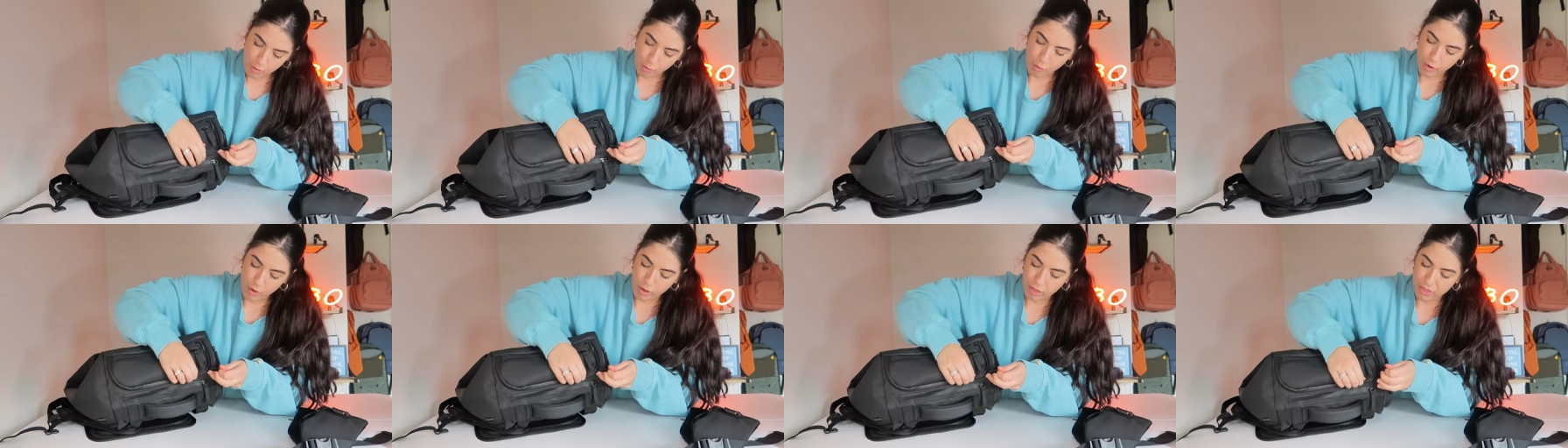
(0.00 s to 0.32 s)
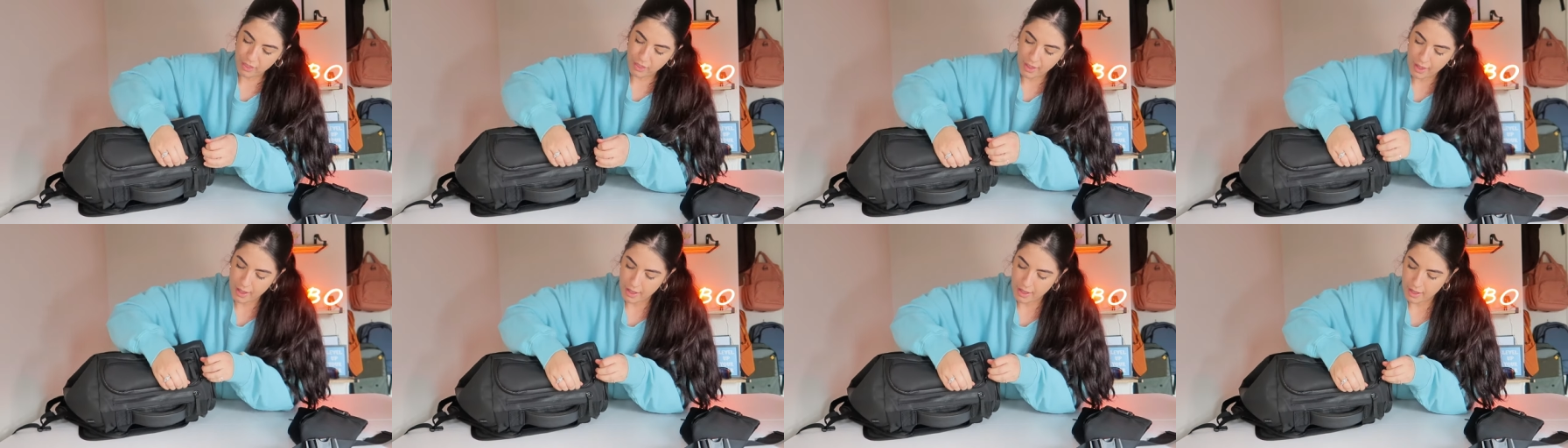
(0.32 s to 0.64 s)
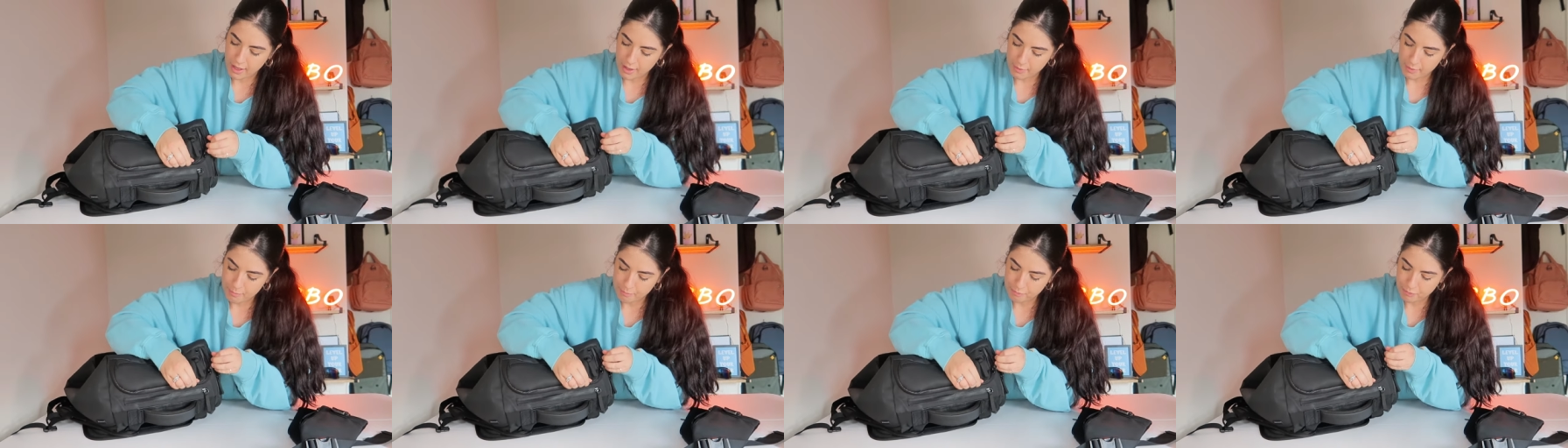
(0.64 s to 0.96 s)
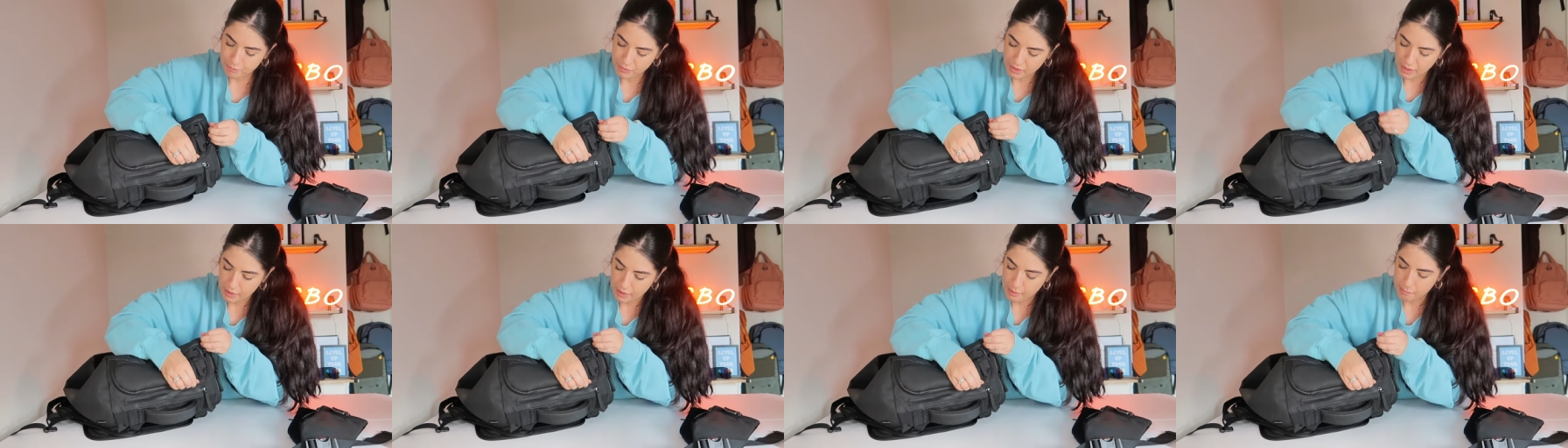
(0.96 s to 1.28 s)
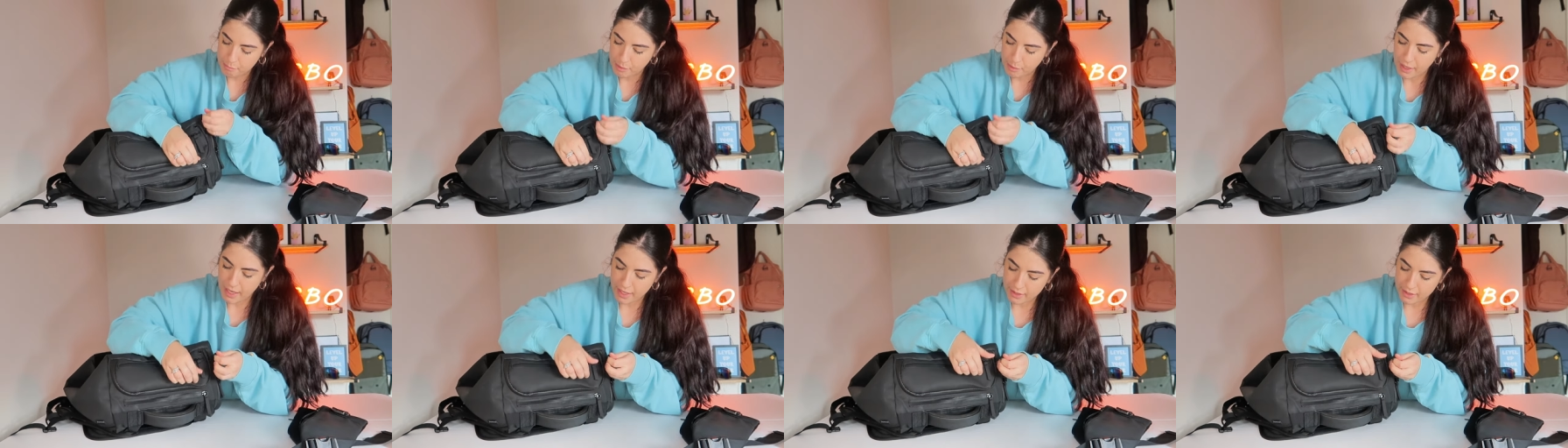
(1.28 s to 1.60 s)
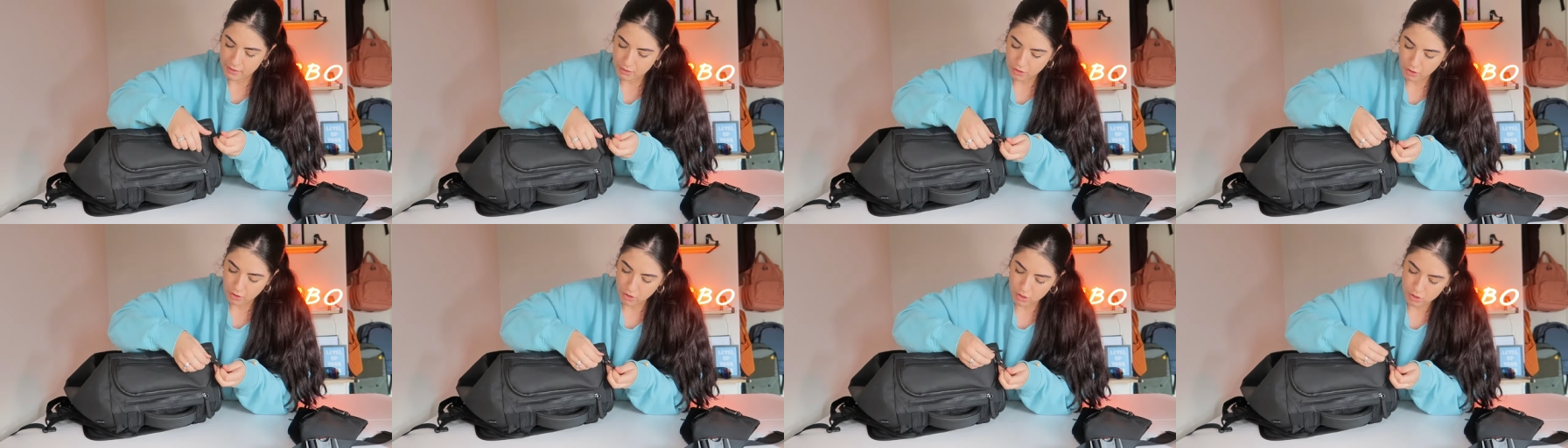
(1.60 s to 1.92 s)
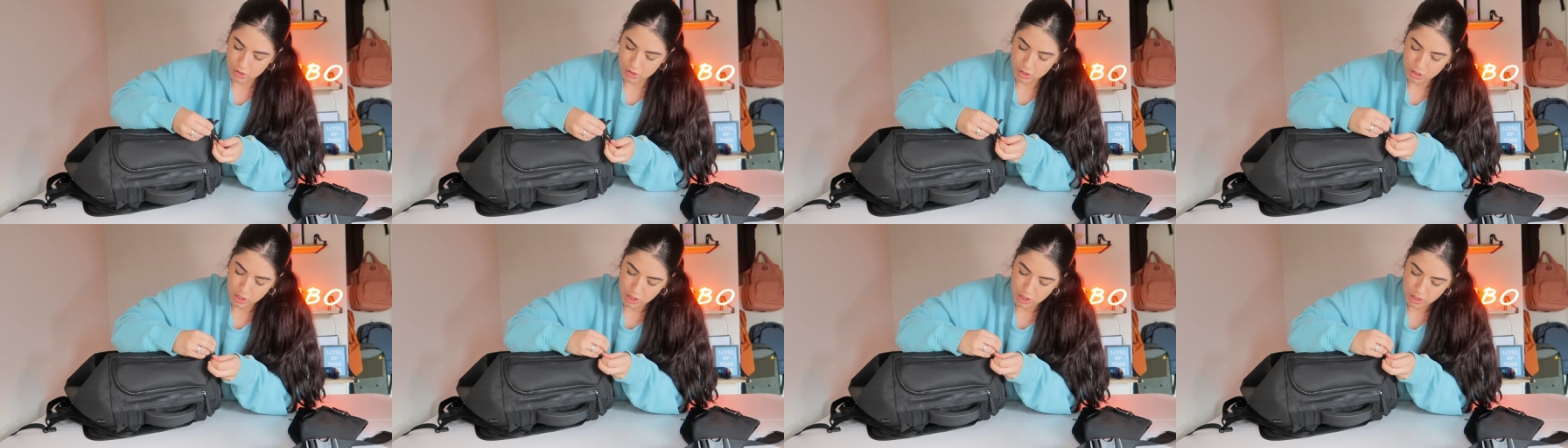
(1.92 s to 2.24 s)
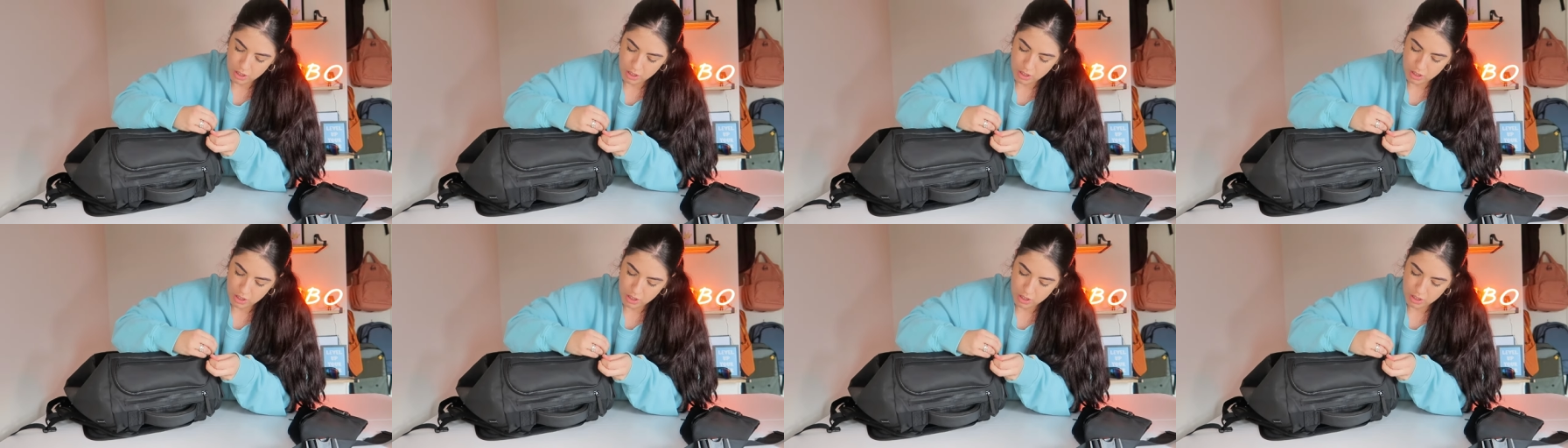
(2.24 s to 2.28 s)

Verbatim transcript: with a padlock